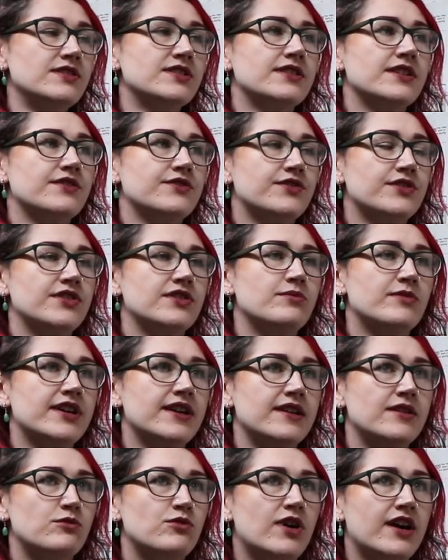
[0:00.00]
So through
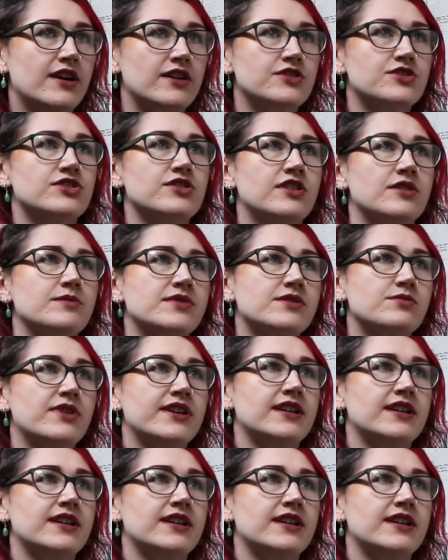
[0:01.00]
my workshops,